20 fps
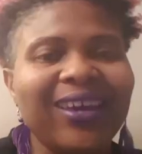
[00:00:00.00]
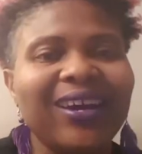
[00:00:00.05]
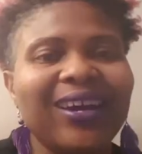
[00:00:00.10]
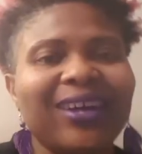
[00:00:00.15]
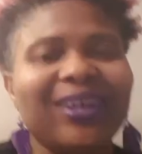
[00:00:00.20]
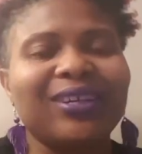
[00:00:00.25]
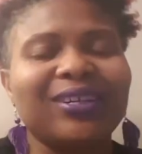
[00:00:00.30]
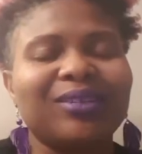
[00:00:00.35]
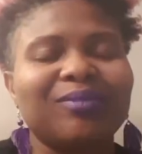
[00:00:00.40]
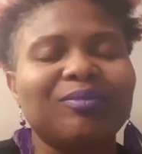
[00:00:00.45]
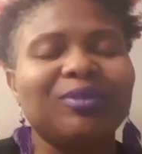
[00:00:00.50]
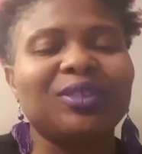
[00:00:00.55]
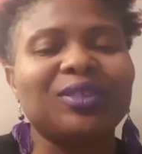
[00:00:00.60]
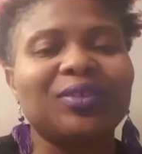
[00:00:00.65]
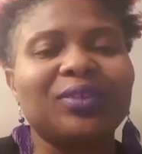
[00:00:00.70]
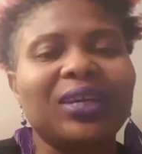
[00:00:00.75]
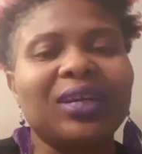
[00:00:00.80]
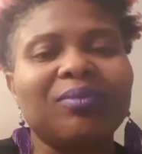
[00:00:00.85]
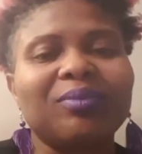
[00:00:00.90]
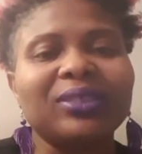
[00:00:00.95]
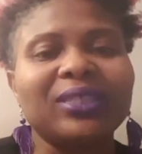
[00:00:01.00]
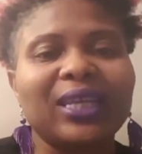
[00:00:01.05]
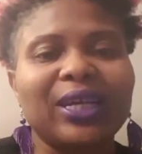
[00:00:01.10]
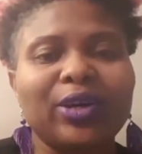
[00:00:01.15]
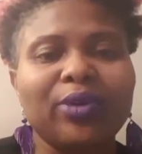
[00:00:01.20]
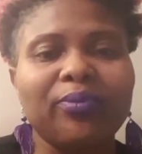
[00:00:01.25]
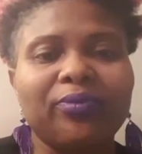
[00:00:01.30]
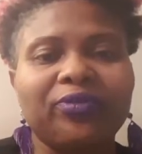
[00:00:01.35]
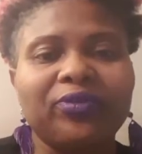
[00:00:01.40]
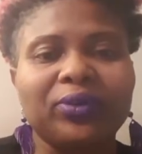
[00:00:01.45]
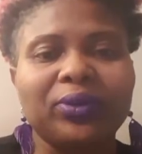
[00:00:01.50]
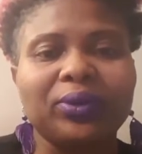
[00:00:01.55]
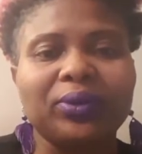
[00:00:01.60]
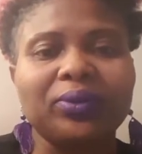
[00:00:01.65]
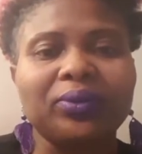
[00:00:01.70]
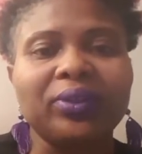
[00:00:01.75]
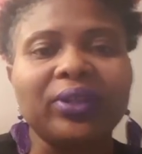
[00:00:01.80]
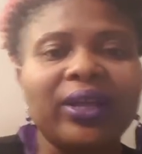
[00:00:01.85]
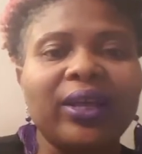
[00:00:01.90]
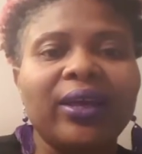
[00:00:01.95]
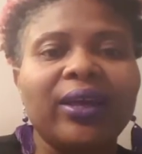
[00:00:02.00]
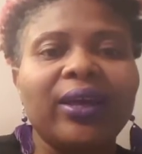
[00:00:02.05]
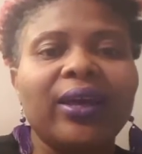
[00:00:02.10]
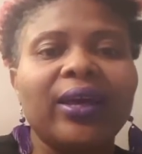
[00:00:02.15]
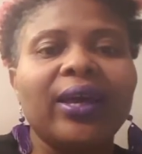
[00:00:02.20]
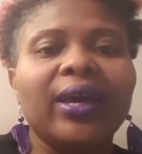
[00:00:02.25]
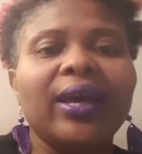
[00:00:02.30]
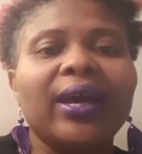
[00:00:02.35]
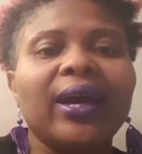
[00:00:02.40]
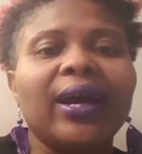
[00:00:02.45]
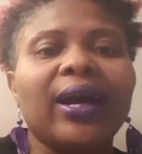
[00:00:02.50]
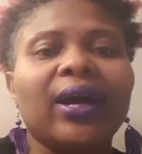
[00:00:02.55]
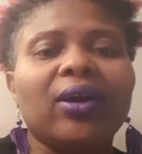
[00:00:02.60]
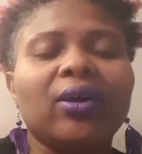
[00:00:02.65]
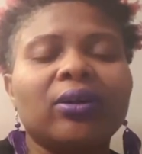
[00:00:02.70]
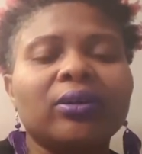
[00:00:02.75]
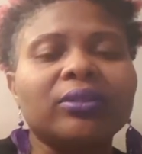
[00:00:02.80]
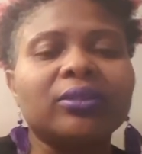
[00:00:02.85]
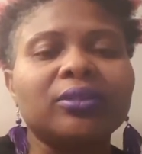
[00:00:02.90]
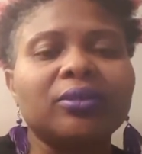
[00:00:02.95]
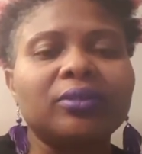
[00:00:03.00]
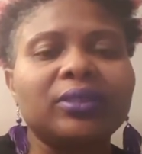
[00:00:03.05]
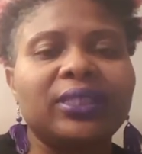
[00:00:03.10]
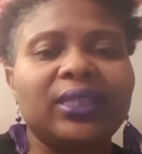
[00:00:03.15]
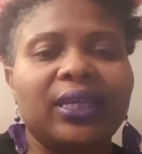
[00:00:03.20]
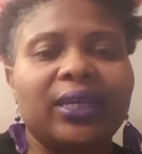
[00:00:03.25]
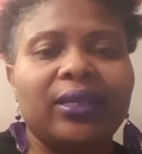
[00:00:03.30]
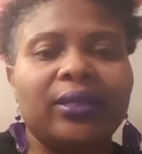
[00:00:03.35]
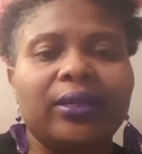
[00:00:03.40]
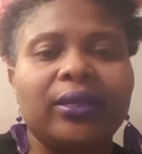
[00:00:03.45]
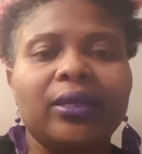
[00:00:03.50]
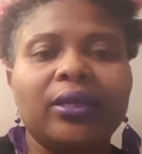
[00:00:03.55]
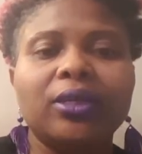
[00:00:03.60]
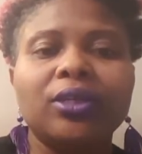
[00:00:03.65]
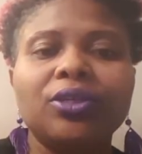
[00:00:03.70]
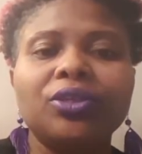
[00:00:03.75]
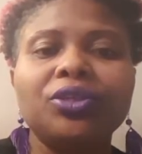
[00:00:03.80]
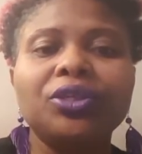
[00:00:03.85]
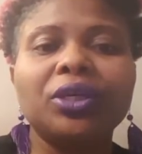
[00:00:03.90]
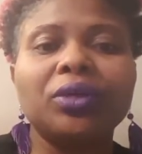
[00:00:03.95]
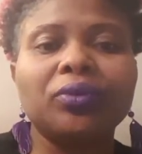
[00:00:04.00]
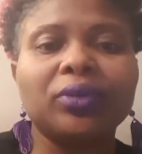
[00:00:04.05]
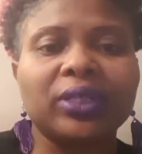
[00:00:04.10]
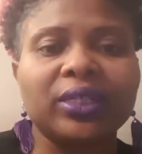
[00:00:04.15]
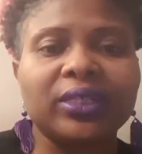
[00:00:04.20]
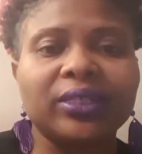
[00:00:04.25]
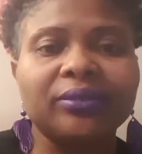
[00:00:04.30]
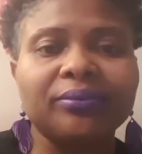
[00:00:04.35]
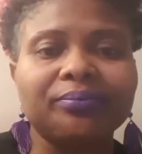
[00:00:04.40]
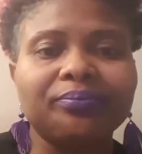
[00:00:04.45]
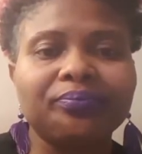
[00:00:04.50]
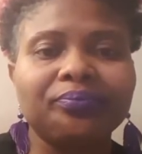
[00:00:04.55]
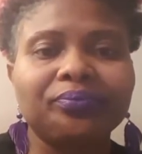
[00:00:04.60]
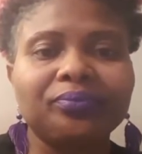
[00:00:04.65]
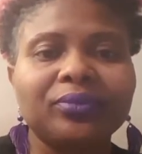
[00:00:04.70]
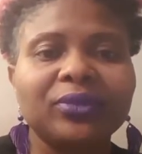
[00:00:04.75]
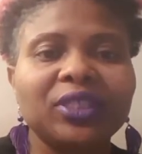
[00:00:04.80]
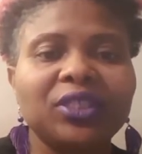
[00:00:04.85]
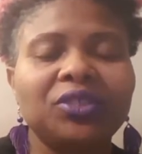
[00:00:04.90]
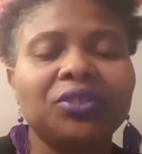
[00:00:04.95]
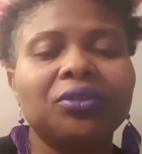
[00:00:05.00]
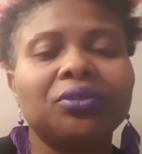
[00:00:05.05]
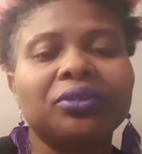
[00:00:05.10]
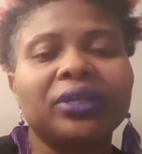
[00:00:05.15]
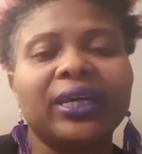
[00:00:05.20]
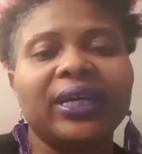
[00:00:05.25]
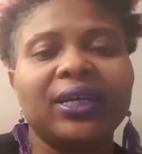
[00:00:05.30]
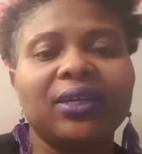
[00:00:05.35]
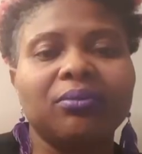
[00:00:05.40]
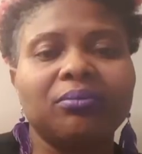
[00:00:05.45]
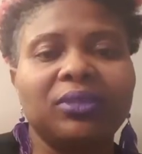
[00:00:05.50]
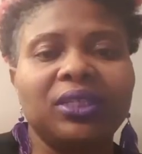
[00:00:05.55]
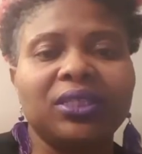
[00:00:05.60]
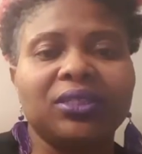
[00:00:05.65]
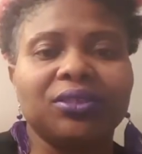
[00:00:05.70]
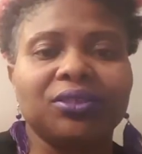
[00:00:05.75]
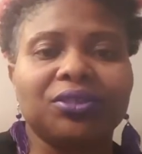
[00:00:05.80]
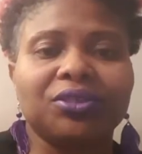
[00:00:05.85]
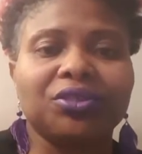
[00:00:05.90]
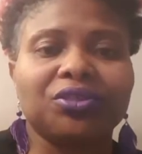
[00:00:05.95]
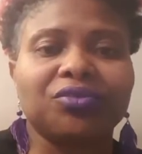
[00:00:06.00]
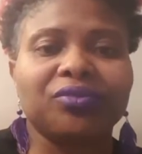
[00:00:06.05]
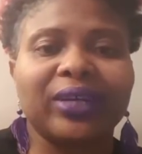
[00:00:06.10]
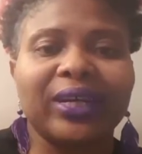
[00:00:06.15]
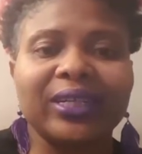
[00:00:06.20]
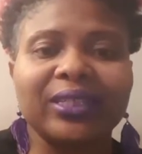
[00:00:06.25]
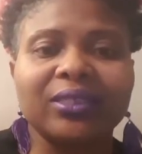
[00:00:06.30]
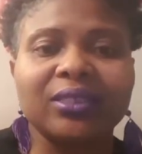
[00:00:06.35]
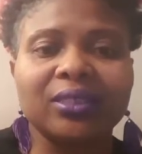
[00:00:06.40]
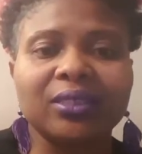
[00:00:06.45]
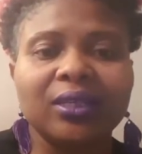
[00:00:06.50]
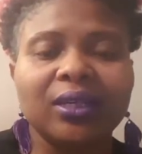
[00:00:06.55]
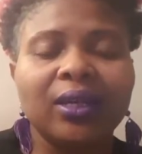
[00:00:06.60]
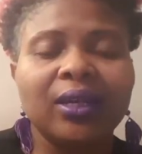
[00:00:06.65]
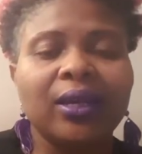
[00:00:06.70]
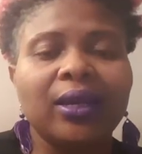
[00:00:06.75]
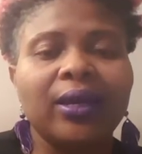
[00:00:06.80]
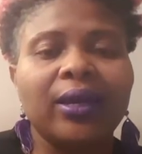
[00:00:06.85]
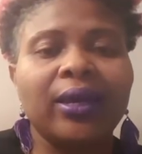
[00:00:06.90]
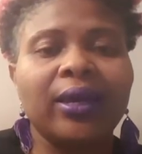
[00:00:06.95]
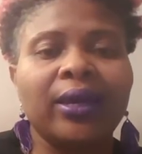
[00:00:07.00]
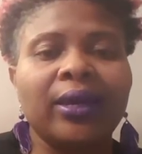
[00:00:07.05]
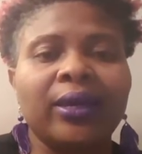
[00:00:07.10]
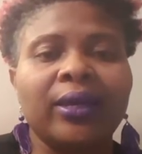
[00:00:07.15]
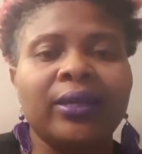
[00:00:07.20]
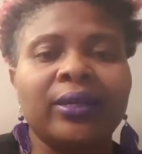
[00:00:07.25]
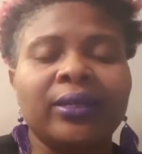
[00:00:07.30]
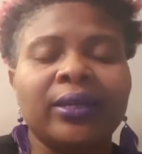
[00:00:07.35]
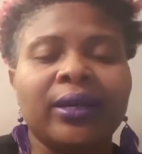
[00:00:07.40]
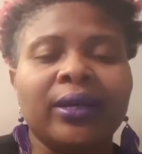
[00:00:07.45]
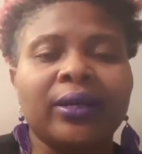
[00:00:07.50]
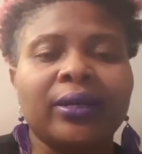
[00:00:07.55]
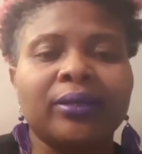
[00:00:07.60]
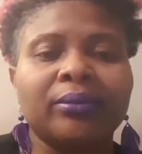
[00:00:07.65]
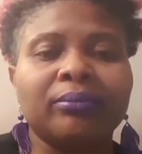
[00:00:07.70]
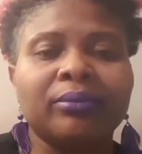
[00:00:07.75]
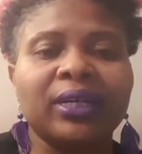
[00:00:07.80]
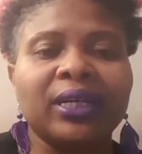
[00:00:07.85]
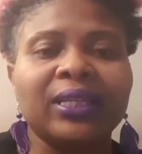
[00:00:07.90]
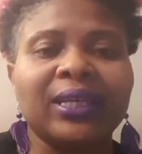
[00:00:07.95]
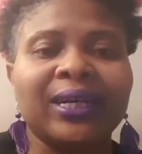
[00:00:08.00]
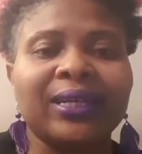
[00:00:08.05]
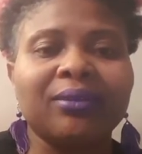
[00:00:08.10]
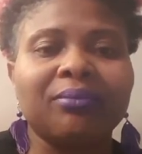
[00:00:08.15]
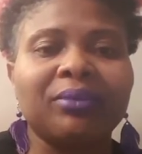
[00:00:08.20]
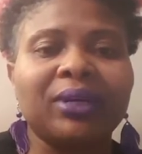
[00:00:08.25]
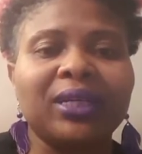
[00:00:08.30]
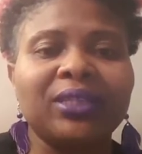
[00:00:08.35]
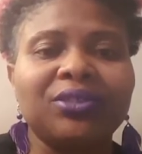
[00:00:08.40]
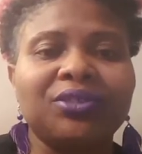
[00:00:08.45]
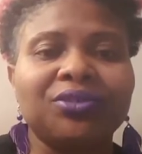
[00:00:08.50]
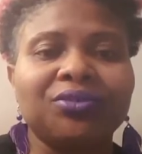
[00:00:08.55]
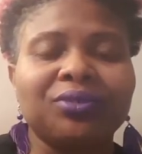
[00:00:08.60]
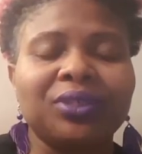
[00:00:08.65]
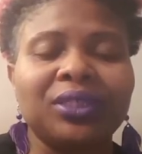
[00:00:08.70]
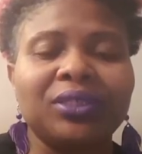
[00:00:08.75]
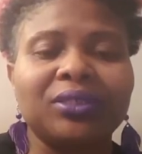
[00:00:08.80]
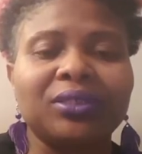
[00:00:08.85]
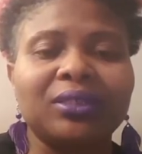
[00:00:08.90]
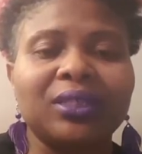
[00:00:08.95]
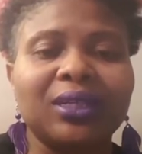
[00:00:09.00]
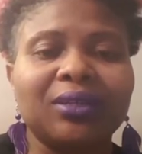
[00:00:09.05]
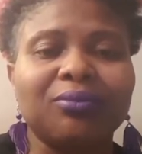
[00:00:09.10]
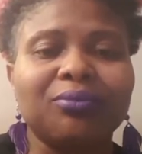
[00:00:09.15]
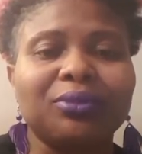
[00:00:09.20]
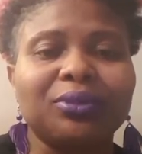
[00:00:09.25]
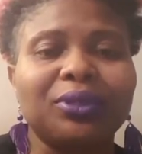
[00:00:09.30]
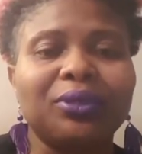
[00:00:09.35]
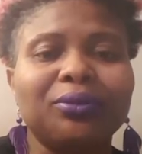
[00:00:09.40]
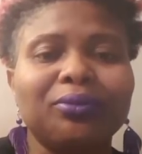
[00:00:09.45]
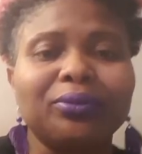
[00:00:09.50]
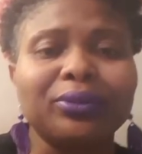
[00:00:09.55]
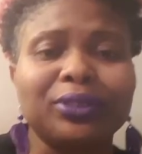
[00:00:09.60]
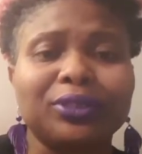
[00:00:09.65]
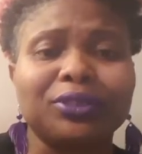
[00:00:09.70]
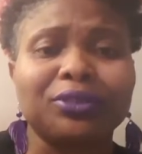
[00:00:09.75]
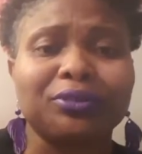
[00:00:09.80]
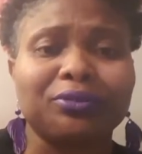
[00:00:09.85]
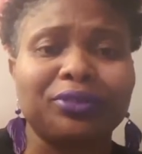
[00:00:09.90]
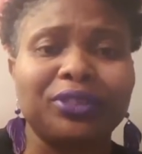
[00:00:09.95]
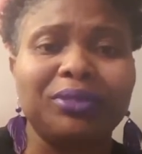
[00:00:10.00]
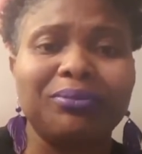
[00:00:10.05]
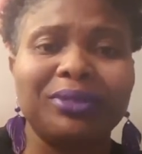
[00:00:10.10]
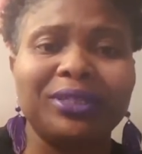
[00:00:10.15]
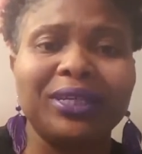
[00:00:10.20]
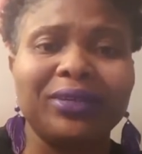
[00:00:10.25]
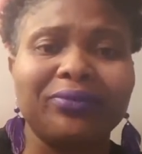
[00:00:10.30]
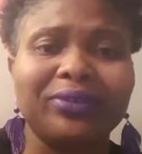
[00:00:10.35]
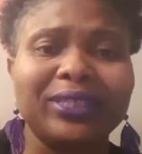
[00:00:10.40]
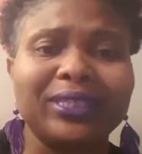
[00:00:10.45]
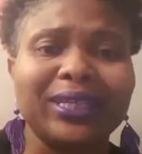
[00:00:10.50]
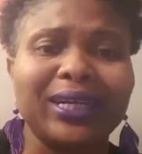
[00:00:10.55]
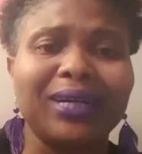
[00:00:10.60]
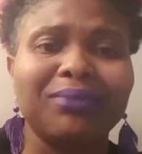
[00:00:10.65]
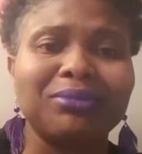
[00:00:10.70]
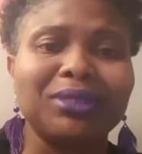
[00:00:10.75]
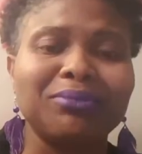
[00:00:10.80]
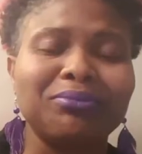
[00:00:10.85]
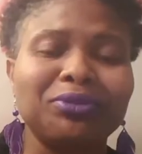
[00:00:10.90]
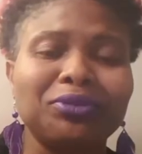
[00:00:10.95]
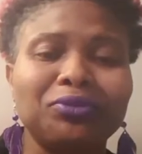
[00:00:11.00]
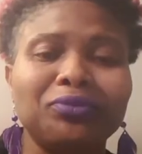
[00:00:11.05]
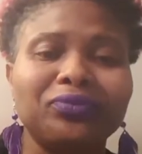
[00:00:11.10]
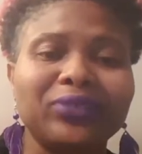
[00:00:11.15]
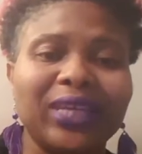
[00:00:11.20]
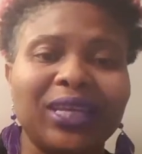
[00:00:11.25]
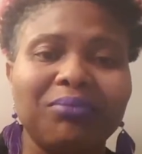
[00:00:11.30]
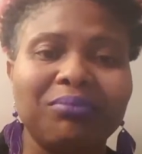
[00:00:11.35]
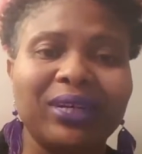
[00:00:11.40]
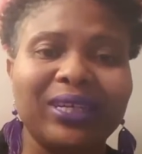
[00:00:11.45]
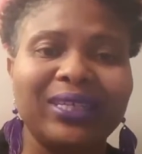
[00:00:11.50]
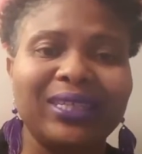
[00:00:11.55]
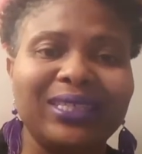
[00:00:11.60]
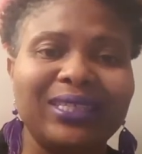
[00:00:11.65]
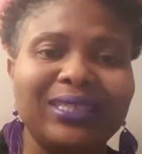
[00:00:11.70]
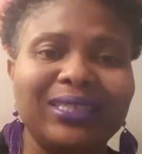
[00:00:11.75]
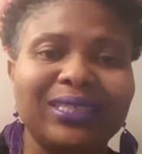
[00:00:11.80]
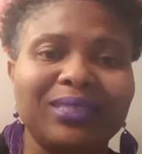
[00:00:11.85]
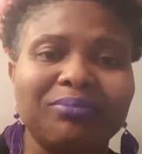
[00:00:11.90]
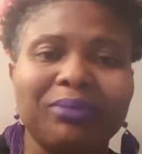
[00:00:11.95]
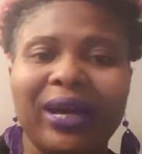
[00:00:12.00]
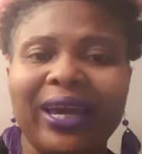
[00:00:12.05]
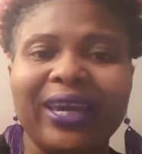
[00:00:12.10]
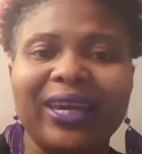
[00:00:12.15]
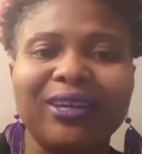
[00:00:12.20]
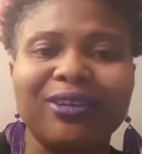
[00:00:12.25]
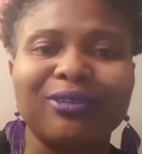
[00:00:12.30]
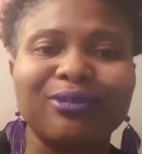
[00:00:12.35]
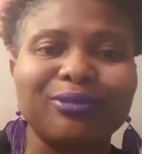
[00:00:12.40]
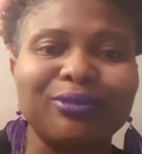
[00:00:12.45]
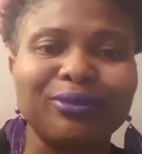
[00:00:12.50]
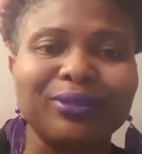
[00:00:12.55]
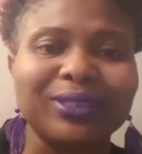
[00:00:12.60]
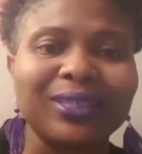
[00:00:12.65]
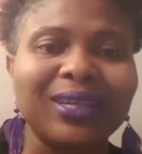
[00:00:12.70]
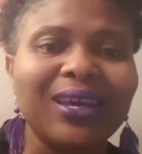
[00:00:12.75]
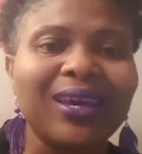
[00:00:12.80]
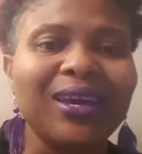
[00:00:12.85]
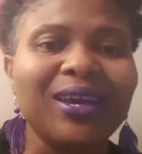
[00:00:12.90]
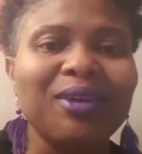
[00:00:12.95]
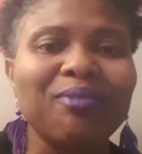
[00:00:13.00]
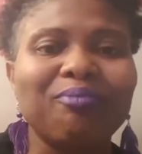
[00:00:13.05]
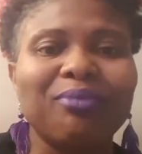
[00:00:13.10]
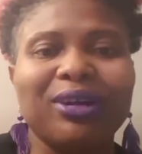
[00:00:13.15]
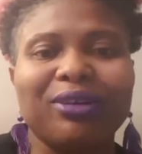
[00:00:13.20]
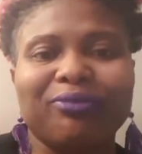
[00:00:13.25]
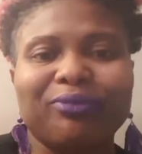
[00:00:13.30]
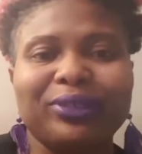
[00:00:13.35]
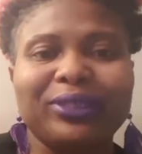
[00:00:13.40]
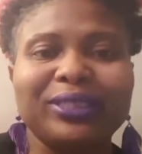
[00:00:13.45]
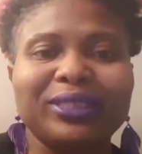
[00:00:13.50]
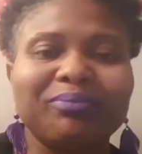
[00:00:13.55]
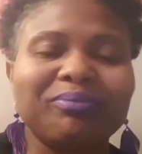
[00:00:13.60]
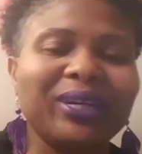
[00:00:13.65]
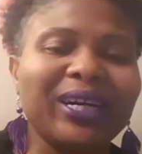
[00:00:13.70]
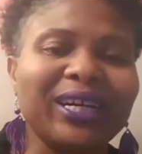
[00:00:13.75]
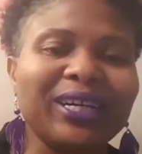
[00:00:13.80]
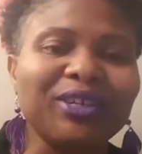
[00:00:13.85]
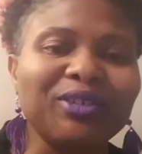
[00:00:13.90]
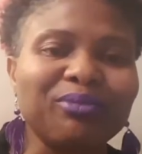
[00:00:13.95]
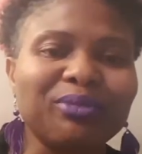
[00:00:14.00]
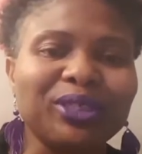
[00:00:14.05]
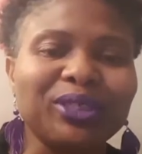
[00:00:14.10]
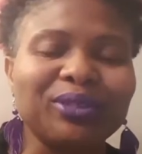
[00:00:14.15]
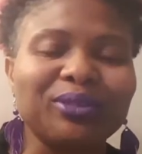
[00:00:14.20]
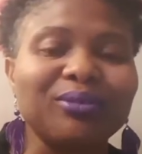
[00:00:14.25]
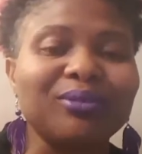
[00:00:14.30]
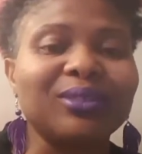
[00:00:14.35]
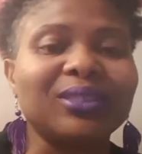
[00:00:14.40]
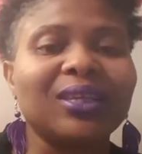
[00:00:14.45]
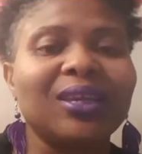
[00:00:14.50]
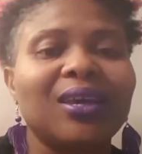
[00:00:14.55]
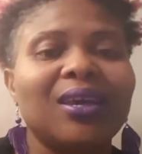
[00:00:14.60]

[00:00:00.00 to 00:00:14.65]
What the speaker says: So that was helpful. I also did yoga. Yoga helped me to stretch, and a lot of my joints that were screaming every time I moved, like my knees, my ankles, my wrists, my elbows.